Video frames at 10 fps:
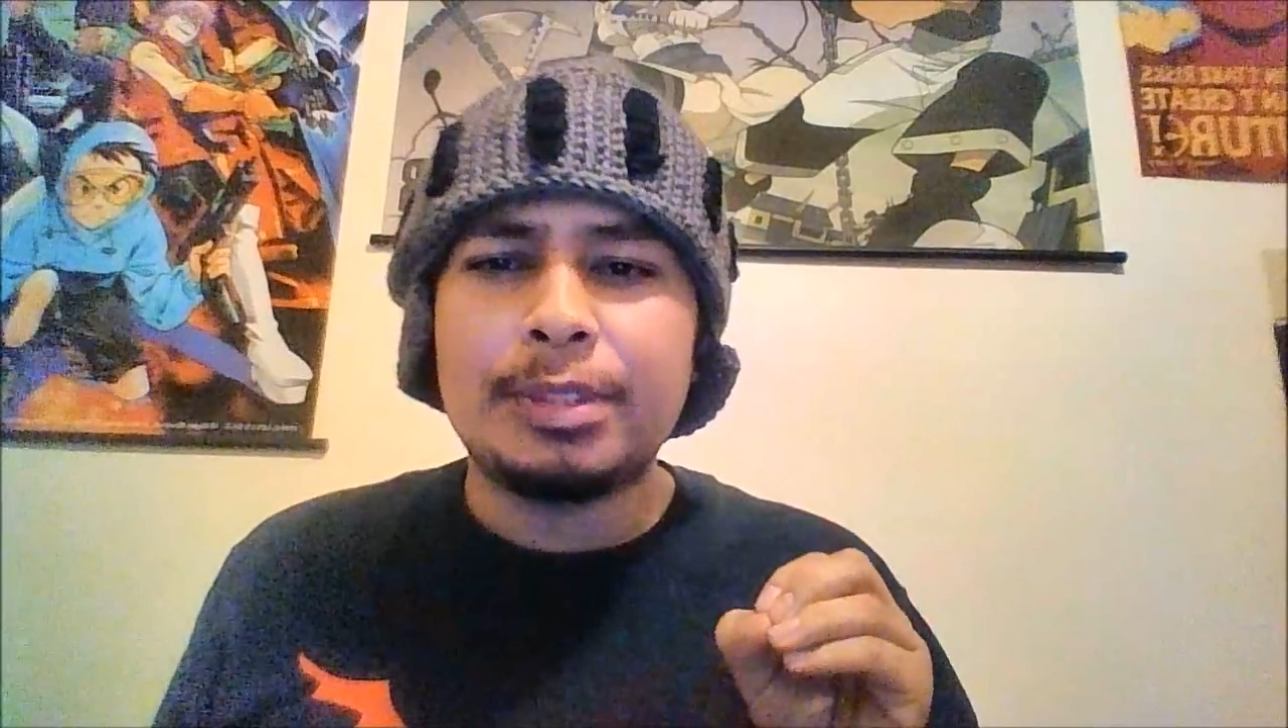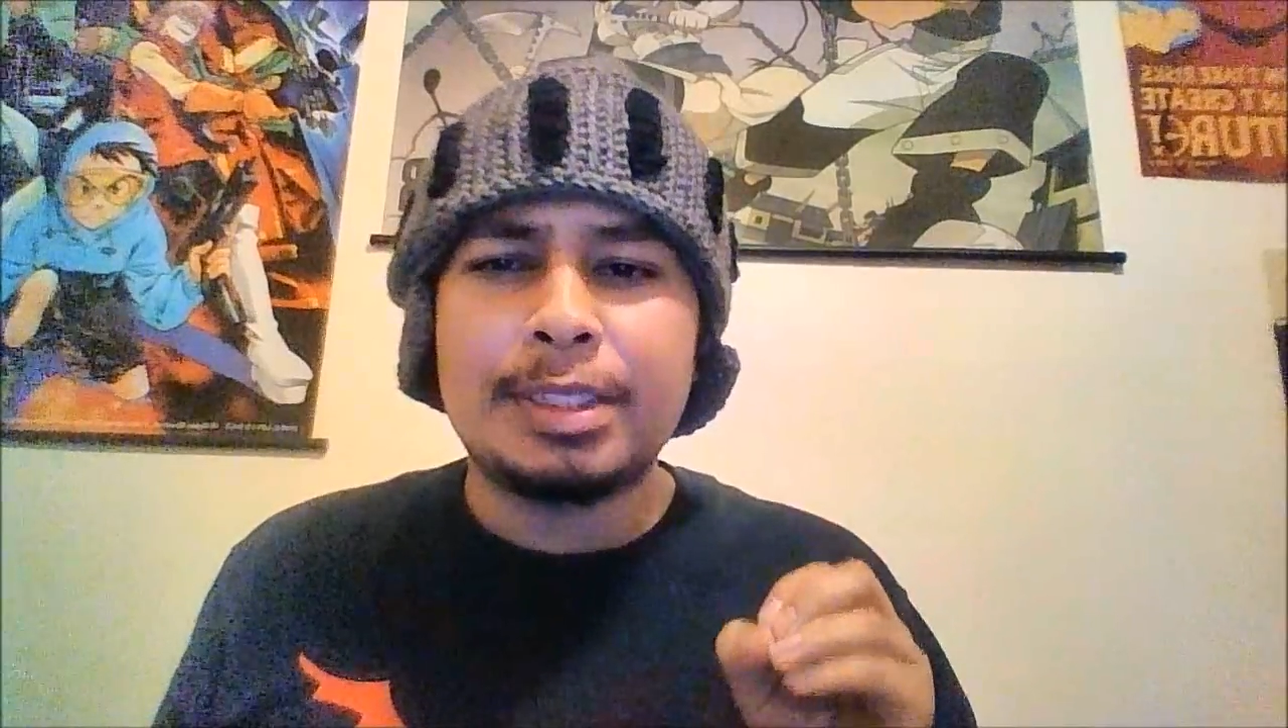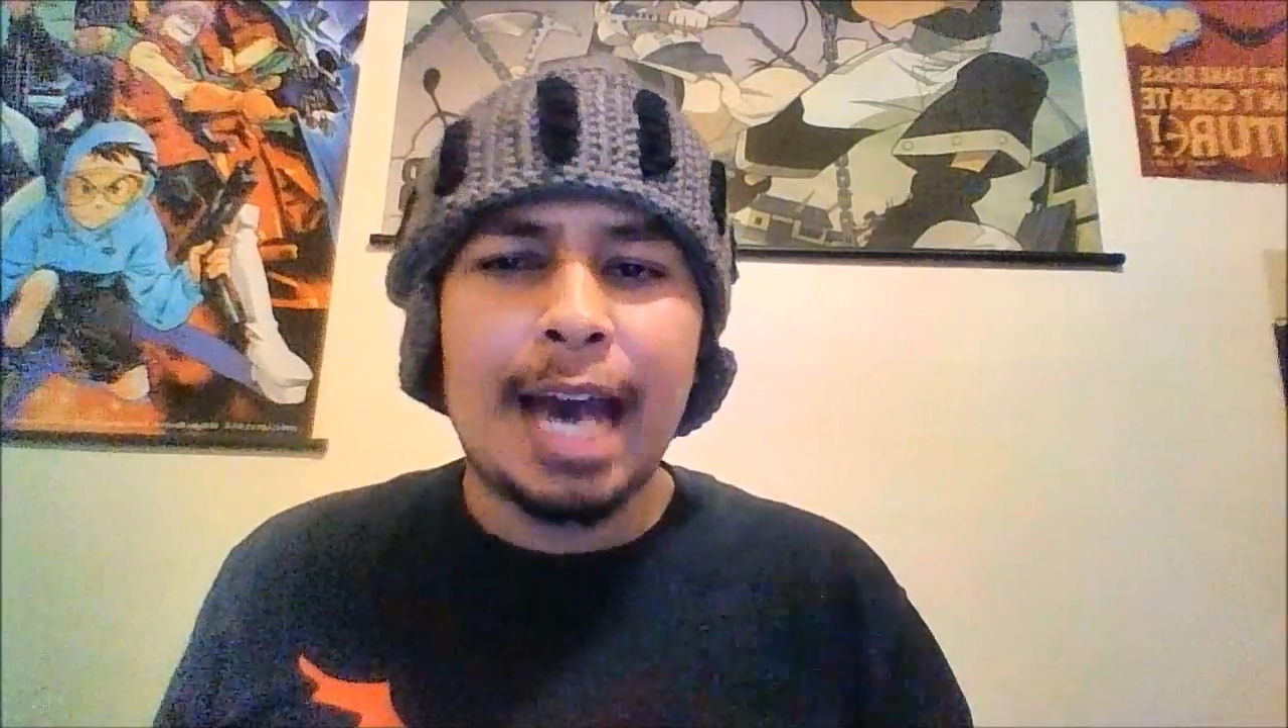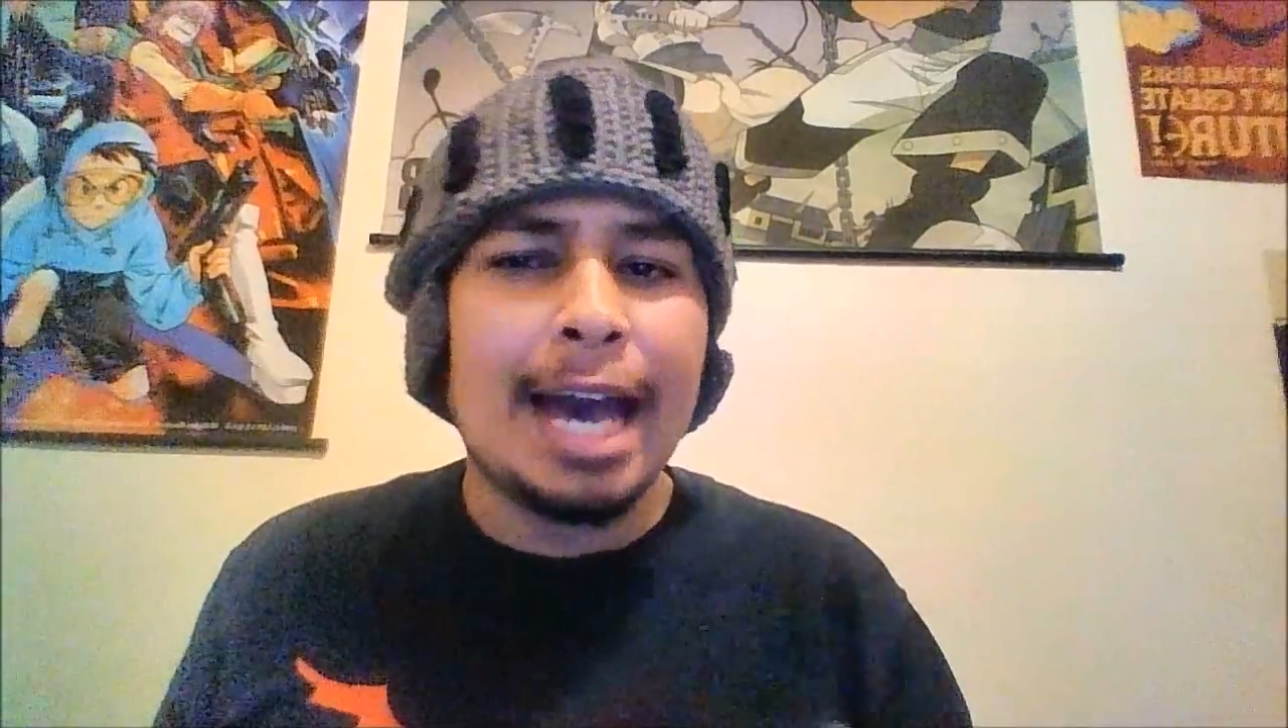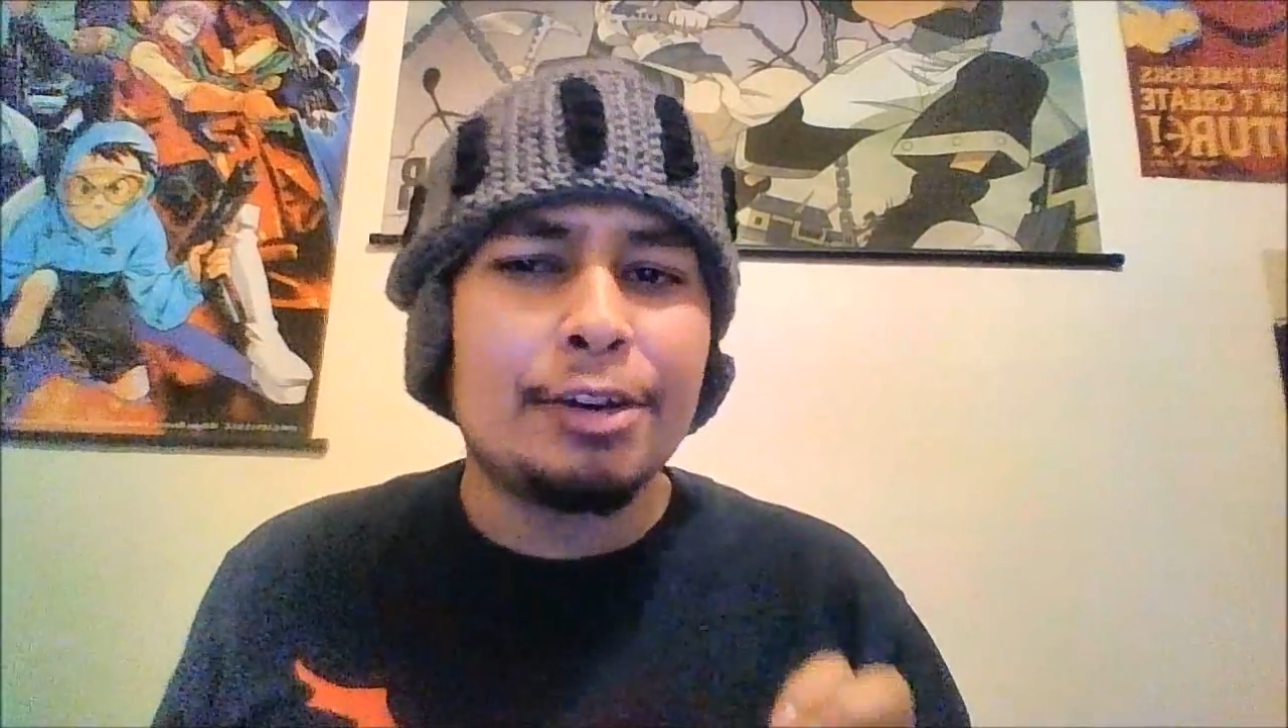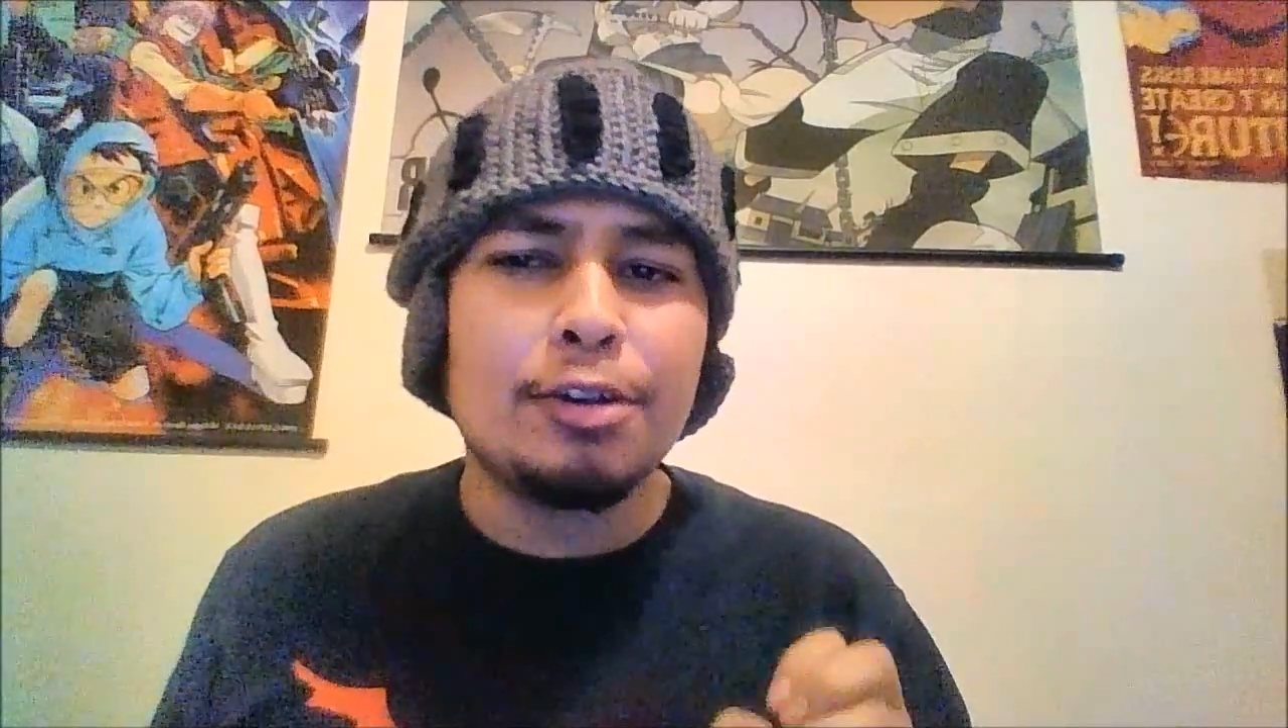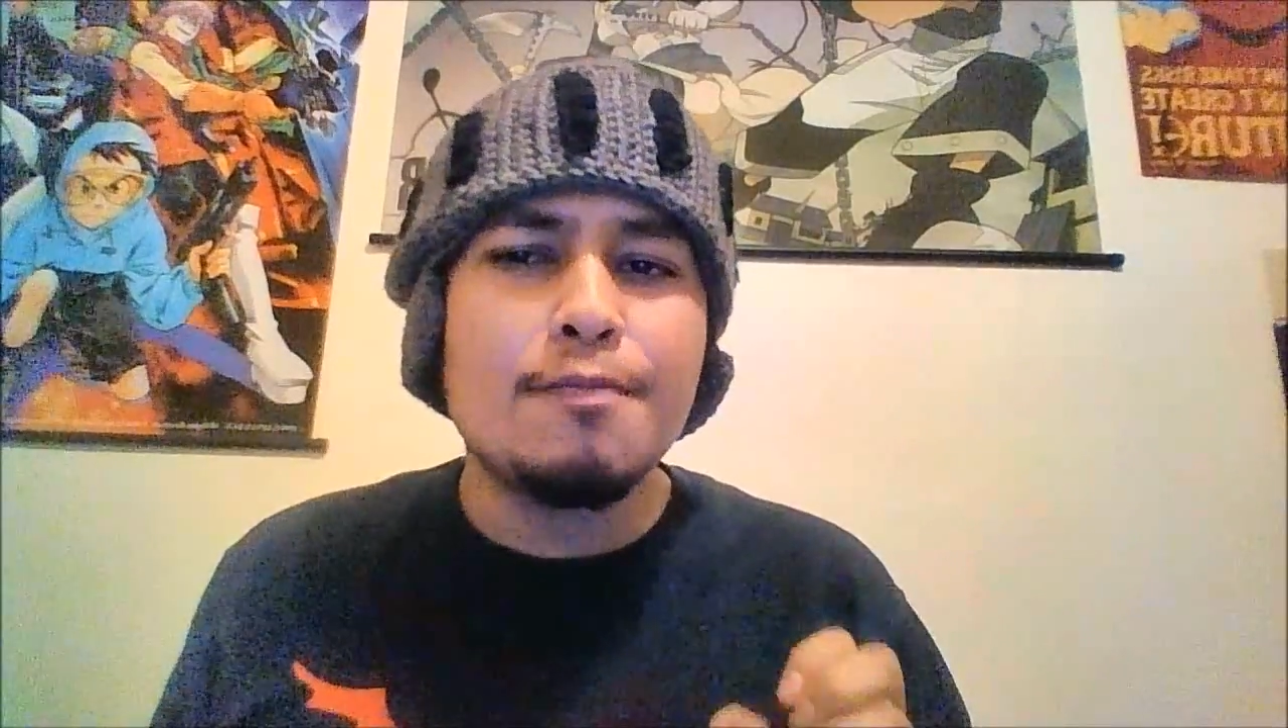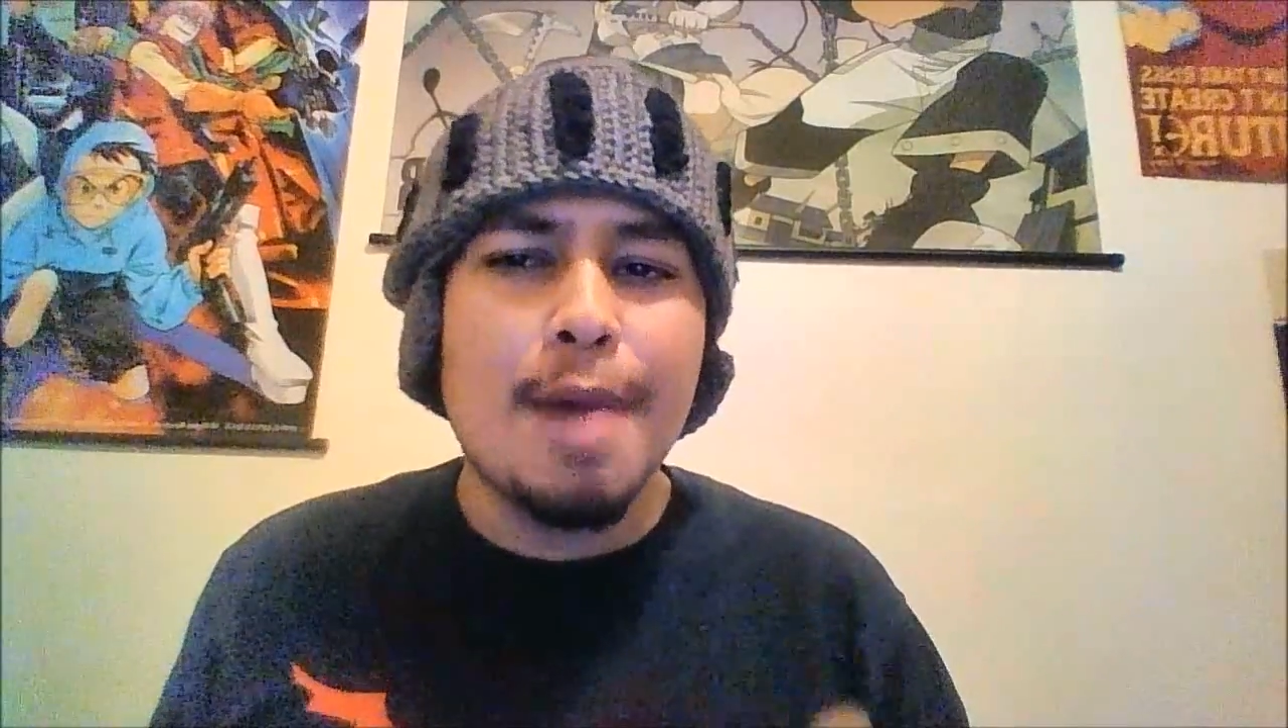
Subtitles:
Tiger